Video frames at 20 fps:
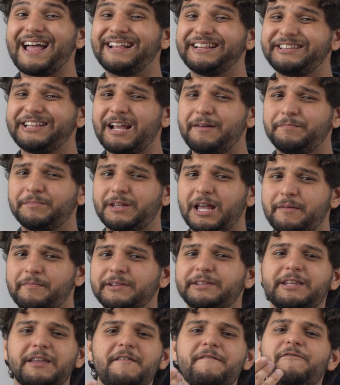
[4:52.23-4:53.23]
And
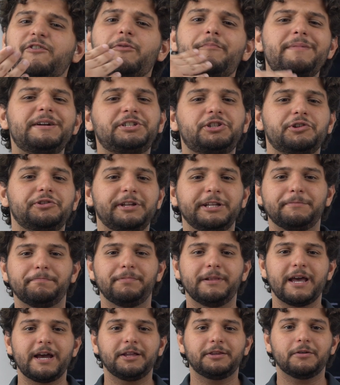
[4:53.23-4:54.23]
sometimes the information
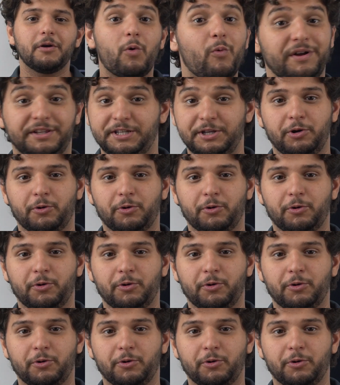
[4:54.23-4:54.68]
displayed was